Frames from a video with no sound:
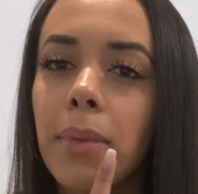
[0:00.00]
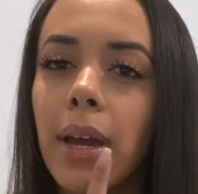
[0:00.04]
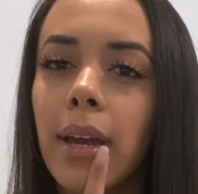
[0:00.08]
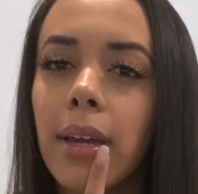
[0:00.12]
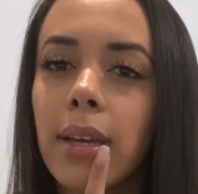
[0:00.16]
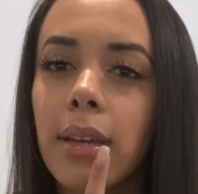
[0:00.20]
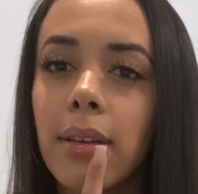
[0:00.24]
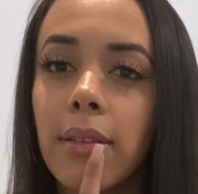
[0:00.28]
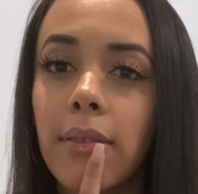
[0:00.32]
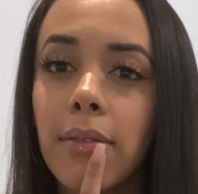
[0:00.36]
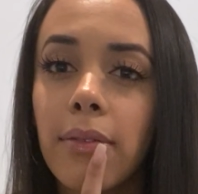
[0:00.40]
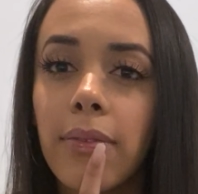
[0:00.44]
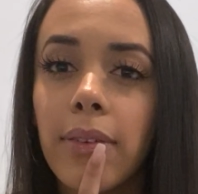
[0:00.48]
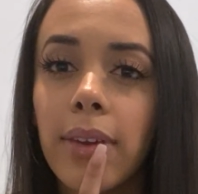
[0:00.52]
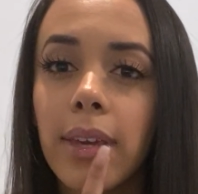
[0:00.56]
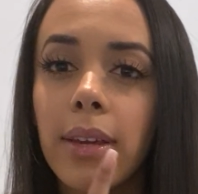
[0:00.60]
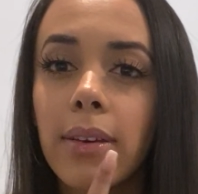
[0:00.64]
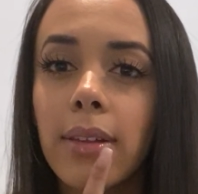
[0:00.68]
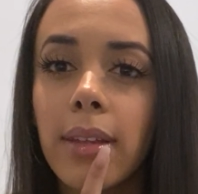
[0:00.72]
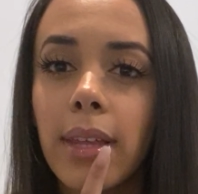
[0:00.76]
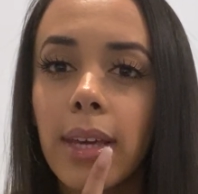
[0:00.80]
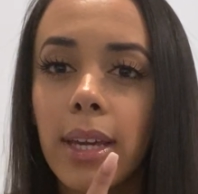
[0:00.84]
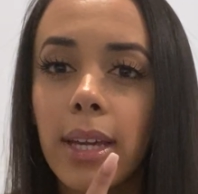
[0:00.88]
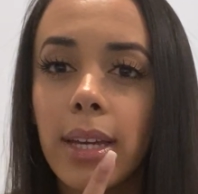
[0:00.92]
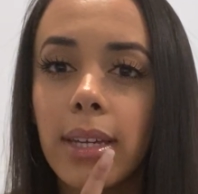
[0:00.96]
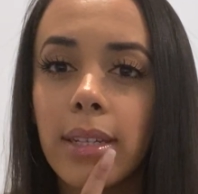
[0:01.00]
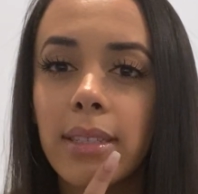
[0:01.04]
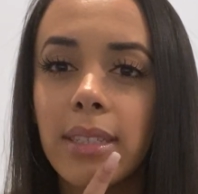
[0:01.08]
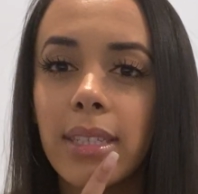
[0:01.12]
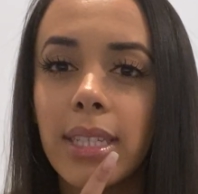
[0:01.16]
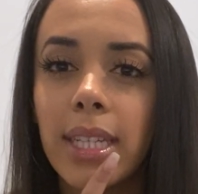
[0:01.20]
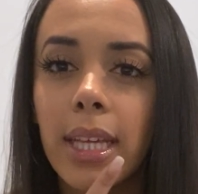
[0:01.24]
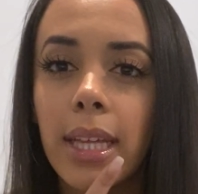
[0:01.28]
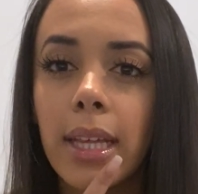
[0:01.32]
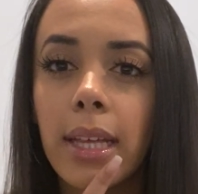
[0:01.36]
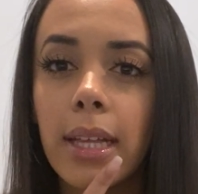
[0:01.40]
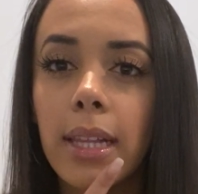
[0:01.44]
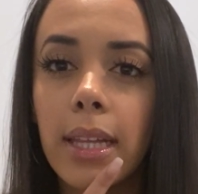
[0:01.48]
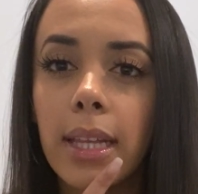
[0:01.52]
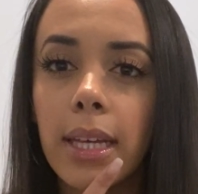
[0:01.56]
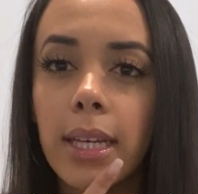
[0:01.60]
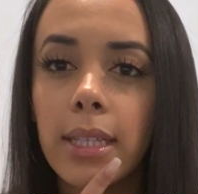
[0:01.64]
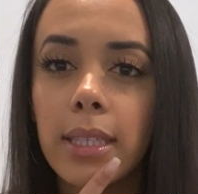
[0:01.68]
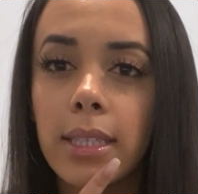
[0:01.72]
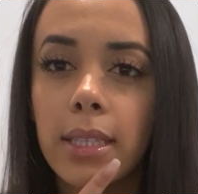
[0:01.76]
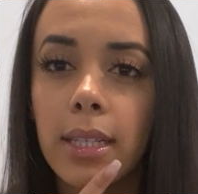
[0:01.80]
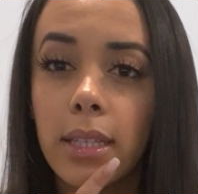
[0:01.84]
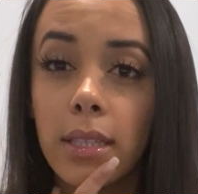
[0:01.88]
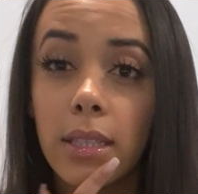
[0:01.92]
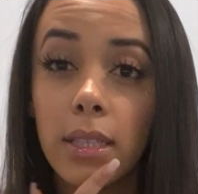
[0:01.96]
I could feel like a
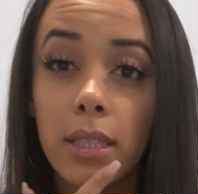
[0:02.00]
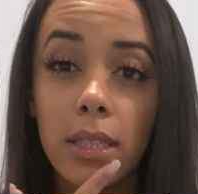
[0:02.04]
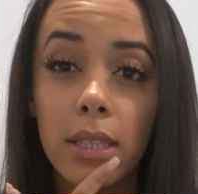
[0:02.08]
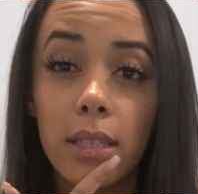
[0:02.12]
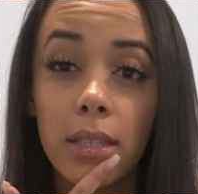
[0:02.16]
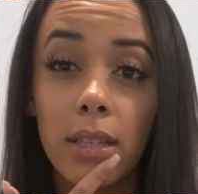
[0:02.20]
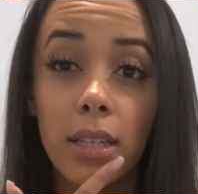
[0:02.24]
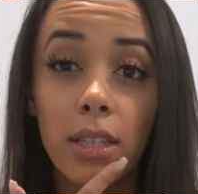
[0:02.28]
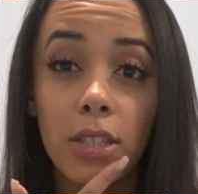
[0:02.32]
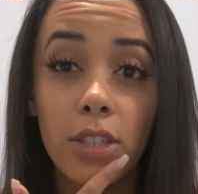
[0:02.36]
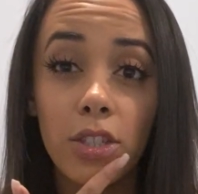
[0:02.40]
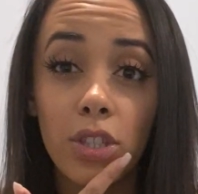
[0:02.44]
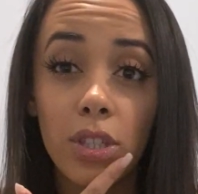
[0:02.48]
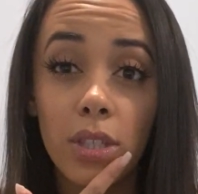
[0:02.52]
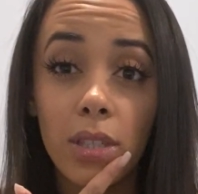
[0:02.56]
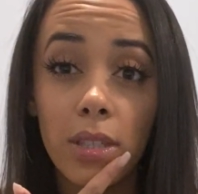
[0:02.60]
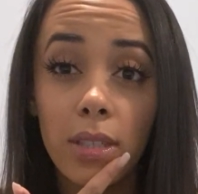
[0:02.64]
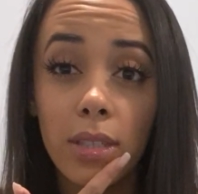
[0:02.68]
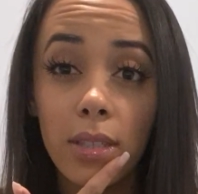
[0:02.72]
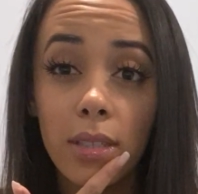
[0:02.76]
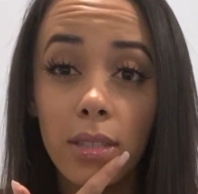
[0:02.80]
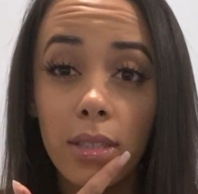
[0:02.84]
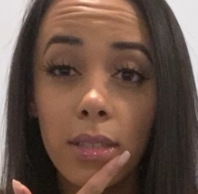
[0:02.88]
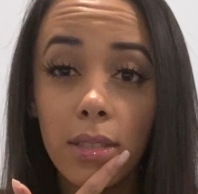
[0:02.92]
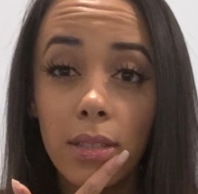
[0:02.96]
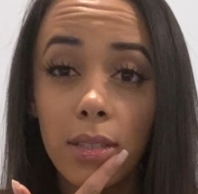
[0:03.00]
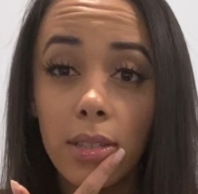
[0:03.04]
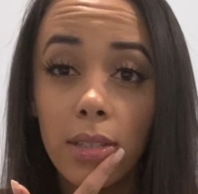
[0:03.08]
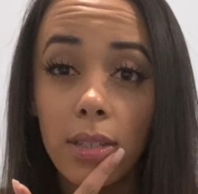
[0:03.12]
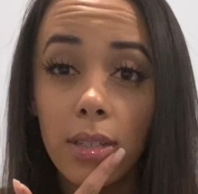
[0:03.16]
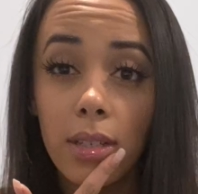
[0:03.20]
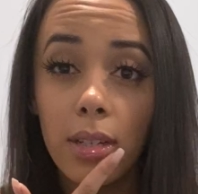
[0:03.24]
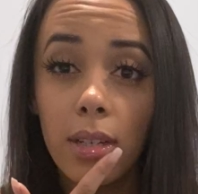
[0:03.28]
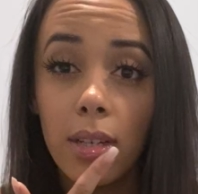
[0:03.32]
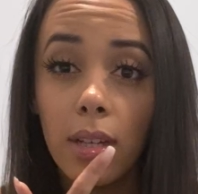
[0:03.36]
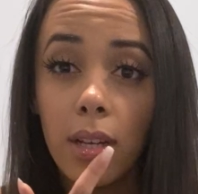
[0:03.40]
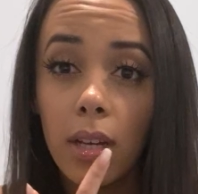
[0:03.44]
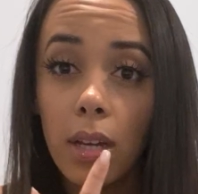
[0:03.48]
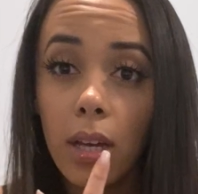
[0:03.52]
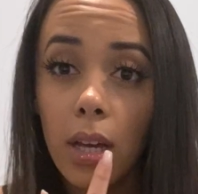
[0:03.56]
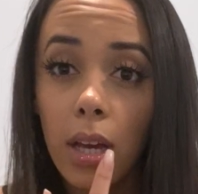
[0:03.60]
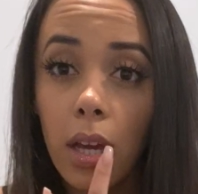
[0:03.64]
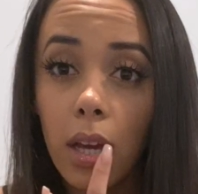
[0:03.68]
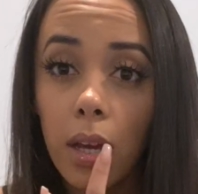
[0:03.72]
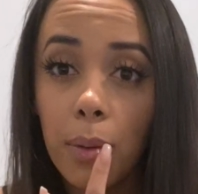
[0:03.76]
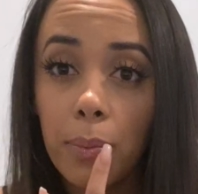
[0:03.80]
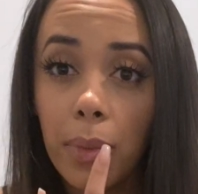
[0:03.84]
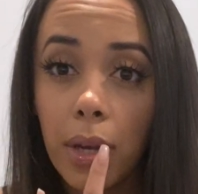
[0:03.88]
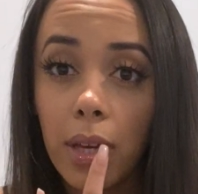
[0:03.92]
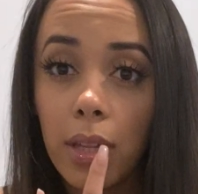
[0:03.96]
tingling sensation,
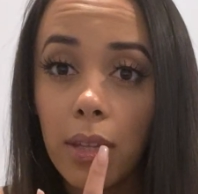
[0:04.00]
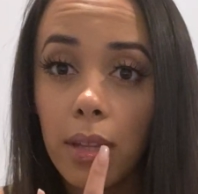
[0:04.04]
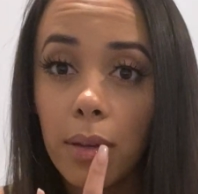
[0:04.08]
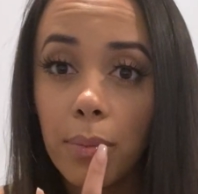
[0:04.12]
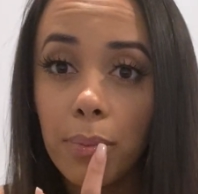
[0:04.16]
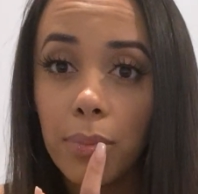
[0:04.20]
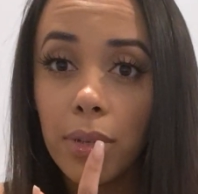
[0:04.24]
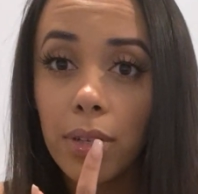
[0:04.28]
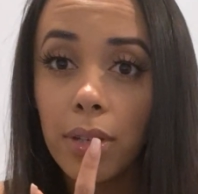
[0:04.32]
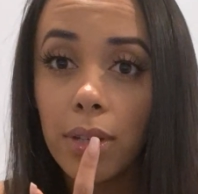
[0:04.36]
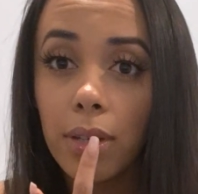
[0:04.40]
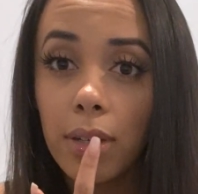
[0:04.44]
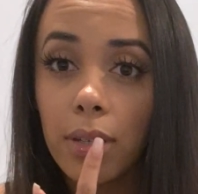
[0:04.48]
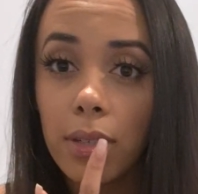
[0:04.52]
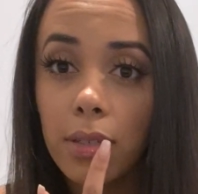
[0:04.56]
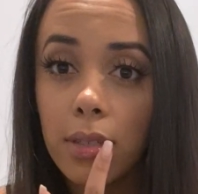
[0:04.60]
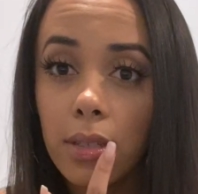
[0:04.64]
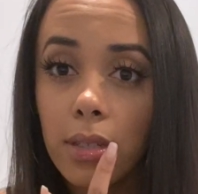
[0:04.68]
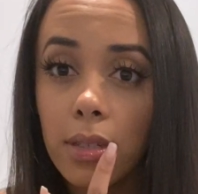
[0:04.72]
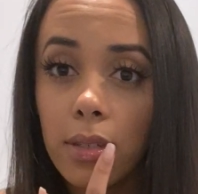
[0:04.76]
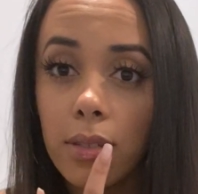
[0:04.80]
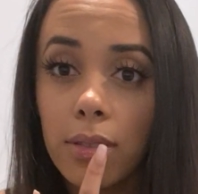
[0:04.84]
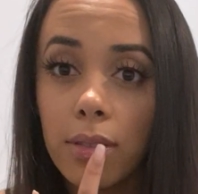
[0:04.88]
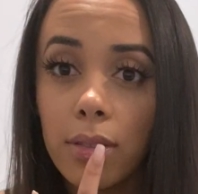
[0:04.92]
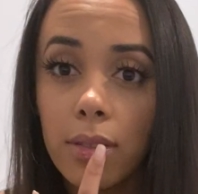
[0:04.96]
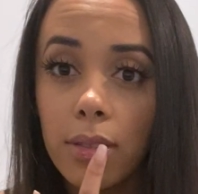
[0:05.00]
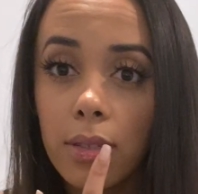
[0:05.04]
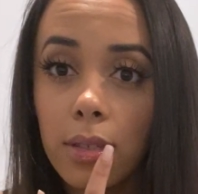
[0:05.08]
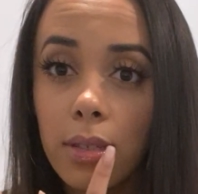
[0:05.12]
and my lip right here too.